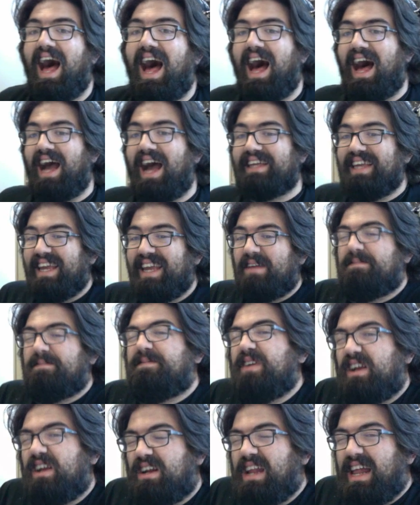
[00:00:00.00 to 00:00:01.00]
I can't
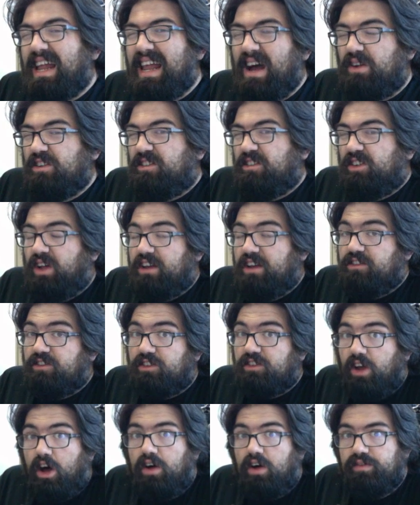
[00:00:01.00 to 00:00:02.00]
figure that out until I
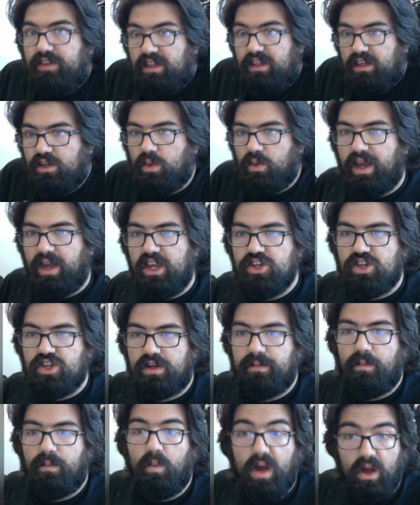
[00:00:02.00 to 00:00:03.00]
solve the
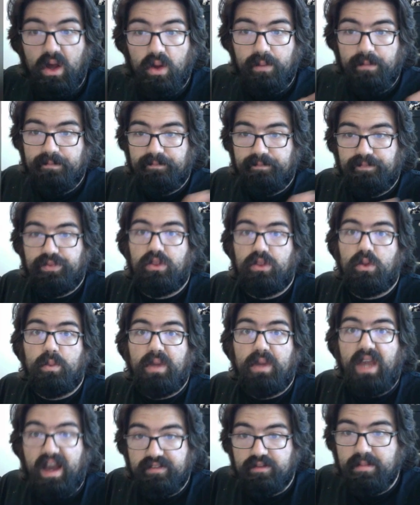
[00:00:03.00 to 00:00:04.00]
equation. Well, we
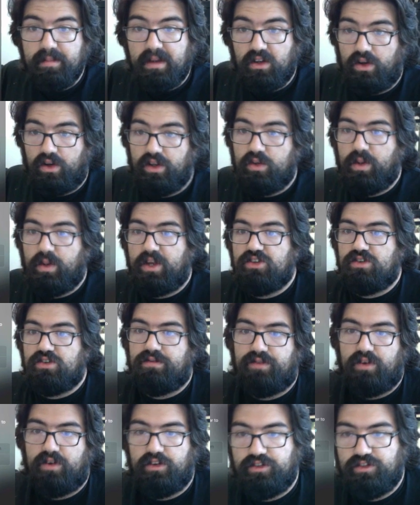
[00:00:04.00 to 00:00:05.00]
have to make our equation
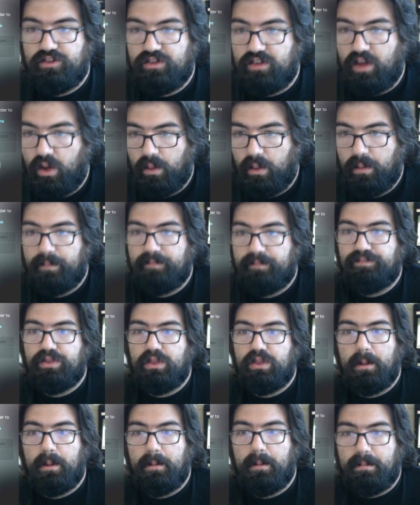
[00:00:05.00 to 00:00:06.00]
first. So
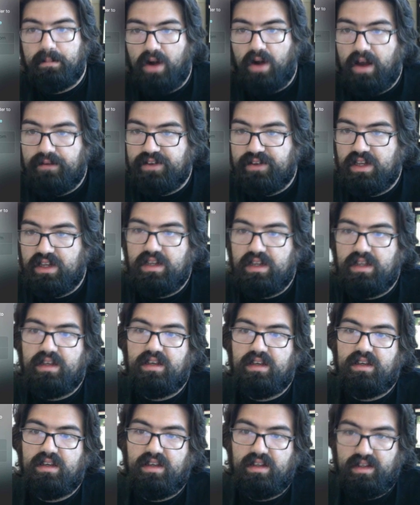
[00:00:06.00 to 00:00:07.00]
profit
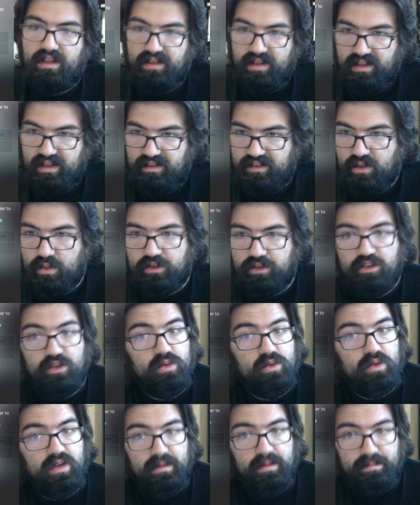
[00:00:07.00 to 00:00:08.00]
is equal
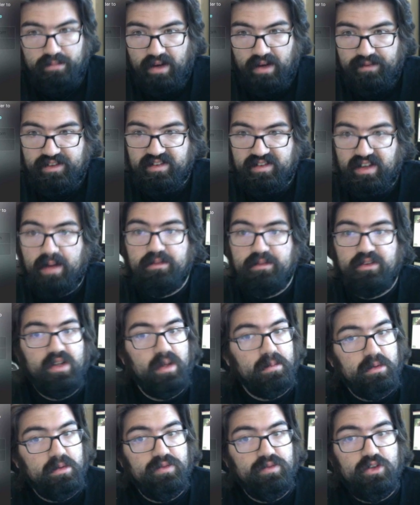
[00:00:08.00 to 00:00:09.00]
to profit times the
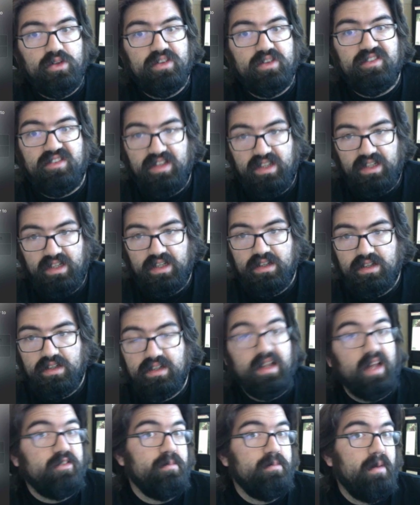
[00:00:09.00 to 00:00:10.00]
number of units needed.
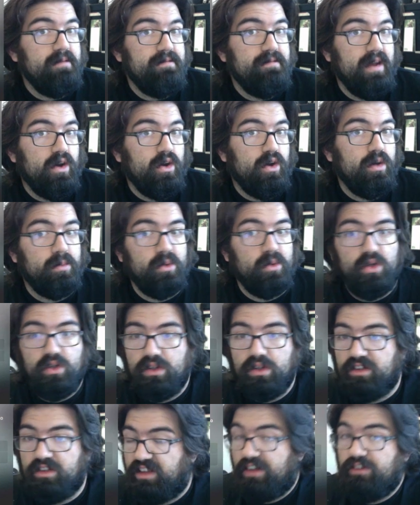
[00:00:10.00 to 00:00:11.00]
That's my variable
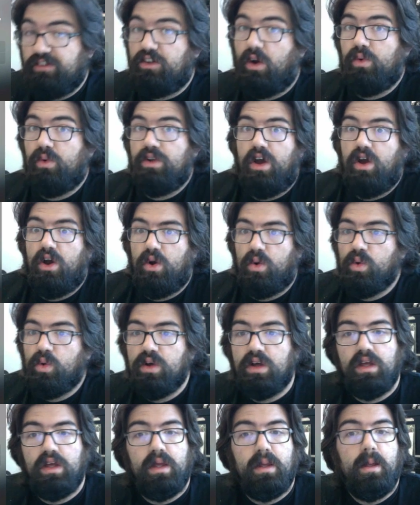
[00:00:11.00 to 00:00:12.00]
because I don't know.
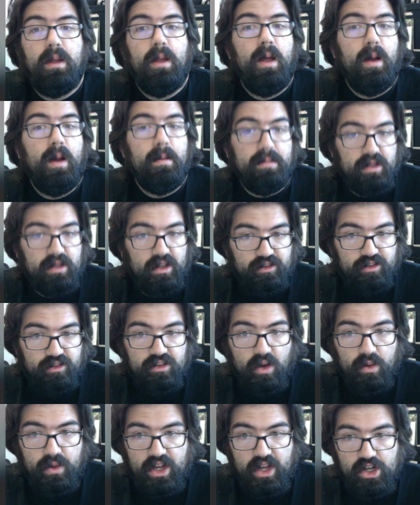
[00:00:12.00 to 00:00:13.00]
Plus the
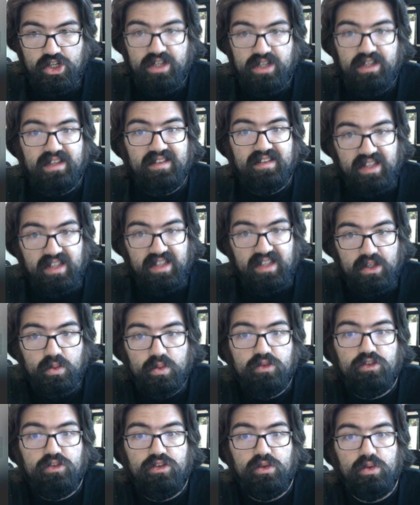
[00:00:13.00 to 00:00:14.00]
donation is equal
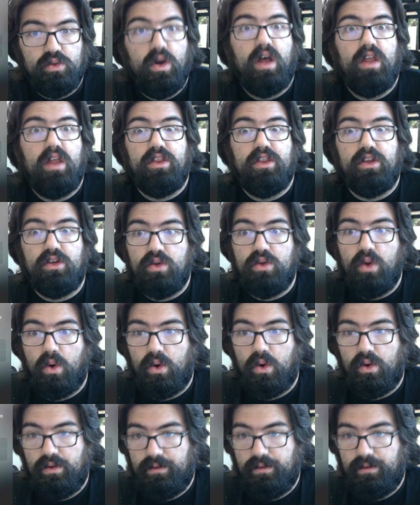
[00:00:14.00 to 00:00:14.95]
to the goal.